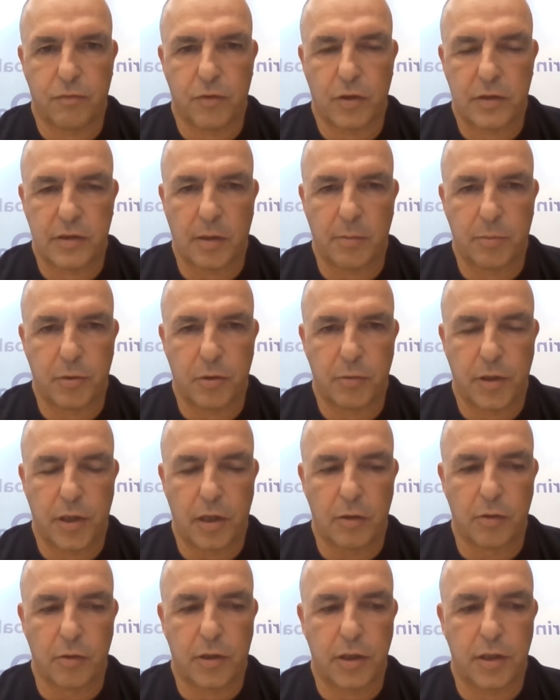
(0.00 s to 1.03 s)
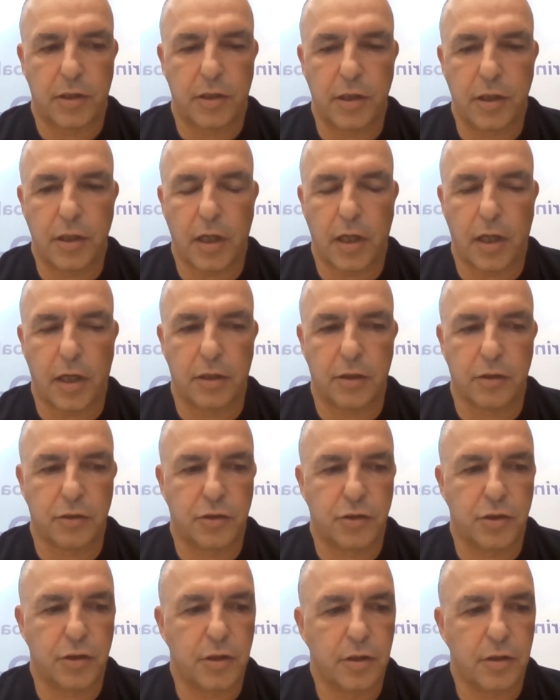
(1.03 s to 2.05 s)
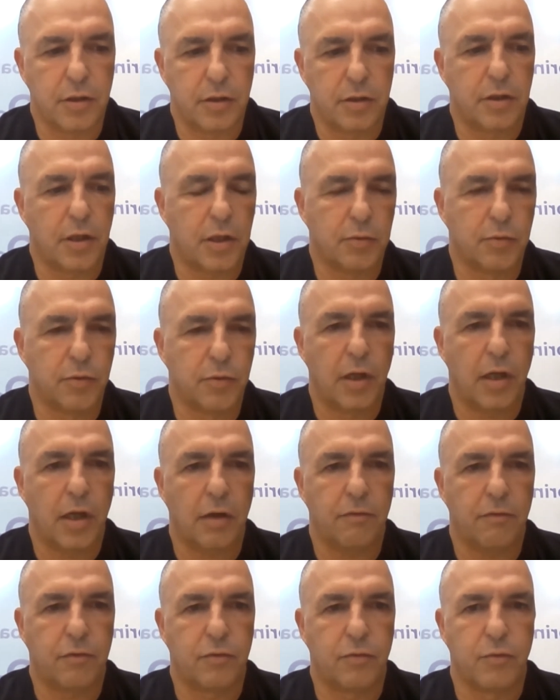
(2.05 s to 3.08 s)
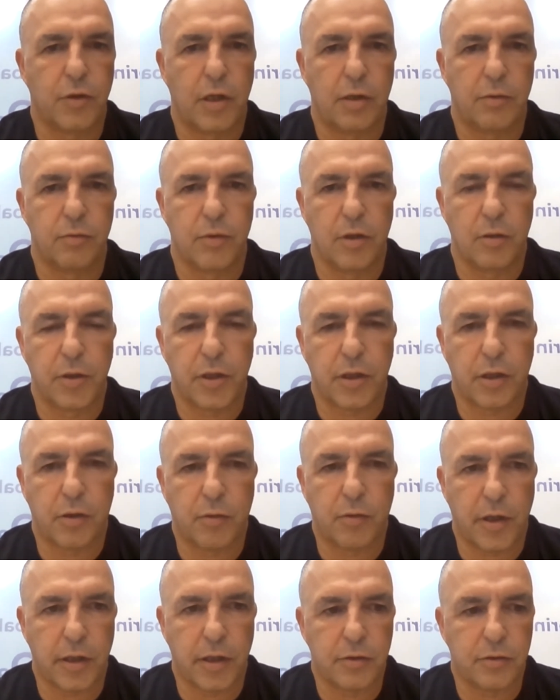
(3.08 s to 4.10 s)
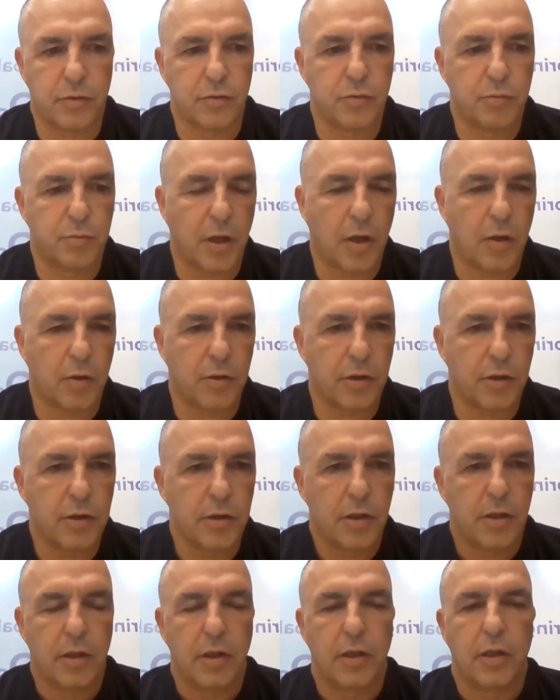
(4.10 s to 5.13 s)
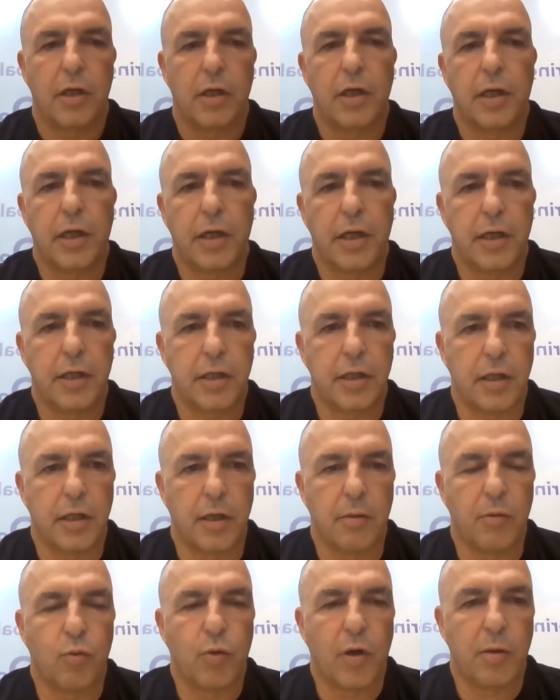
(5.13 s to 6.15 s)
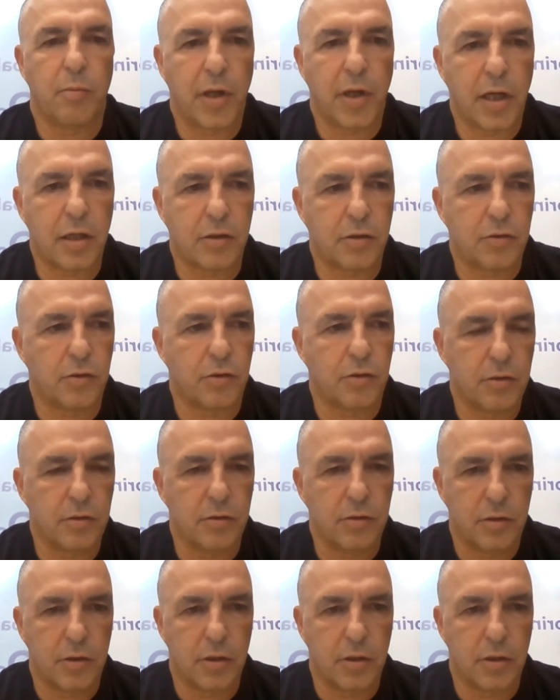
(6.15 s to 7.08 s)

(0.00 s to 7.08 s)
example, when I look at the energy that will be required to power a 1 megaton